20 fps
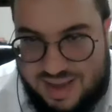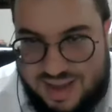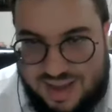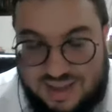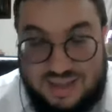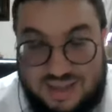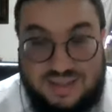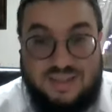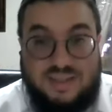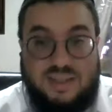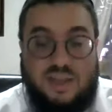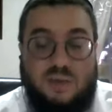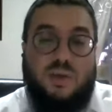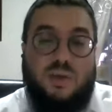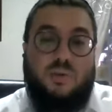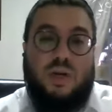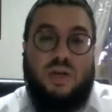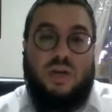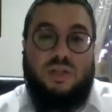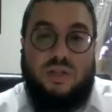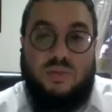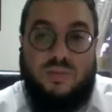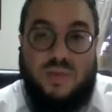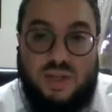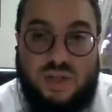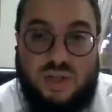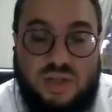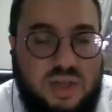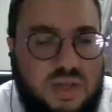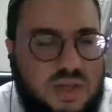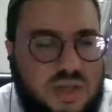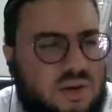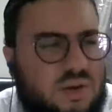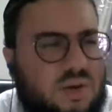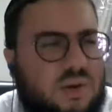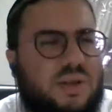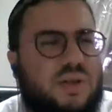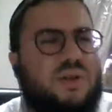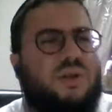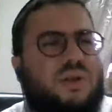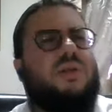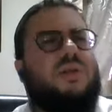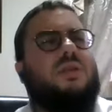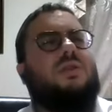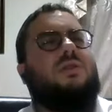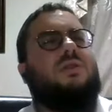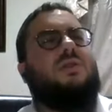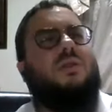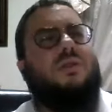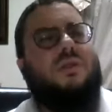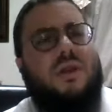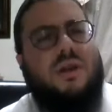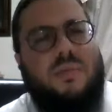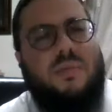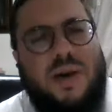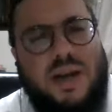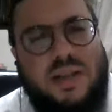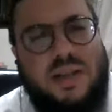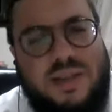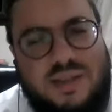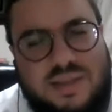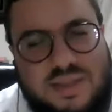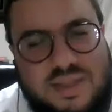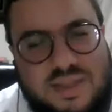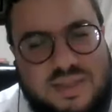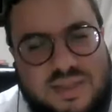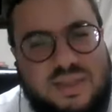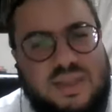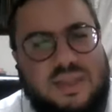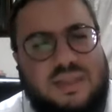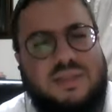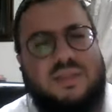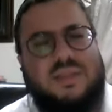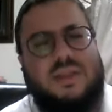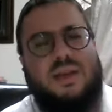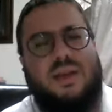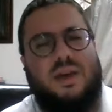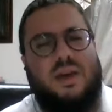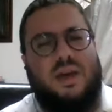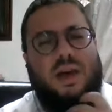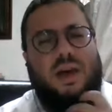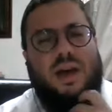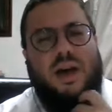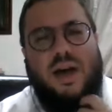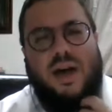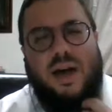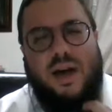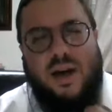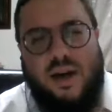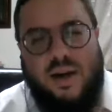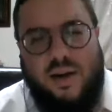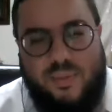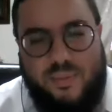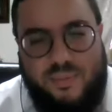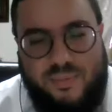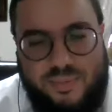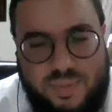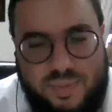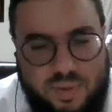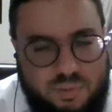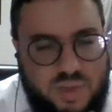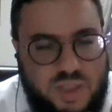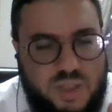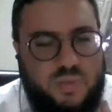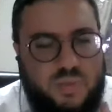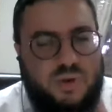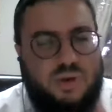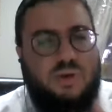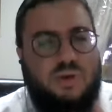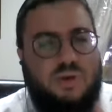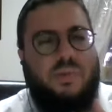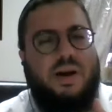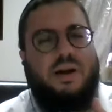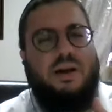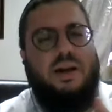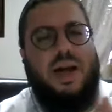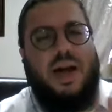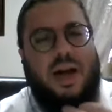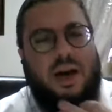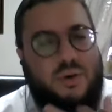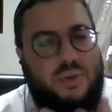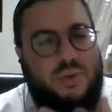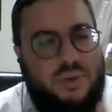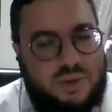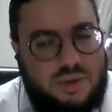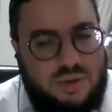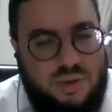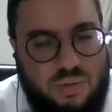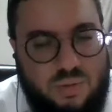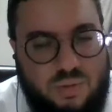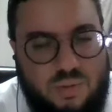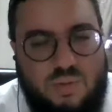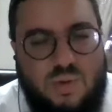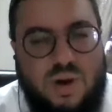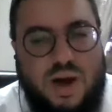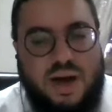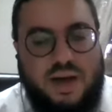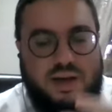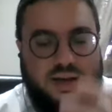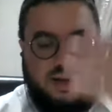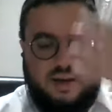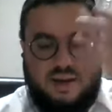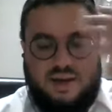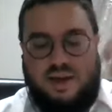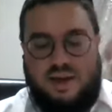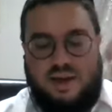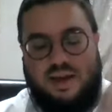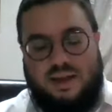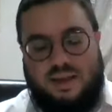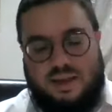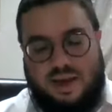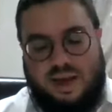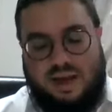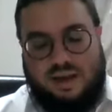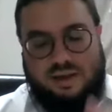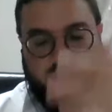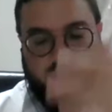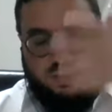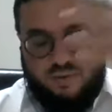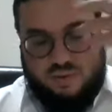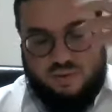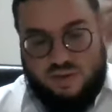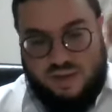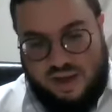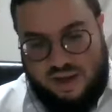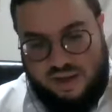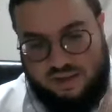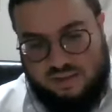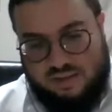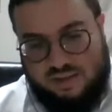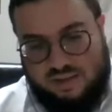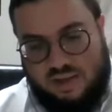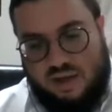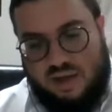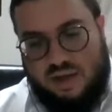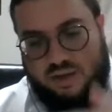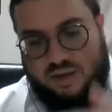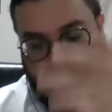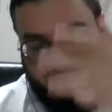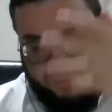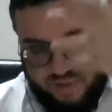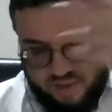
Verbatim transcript: And this is something we also mentioned earlier in the Torah about the tzitzit. Um, we spoke about how the, the ruach that that uh,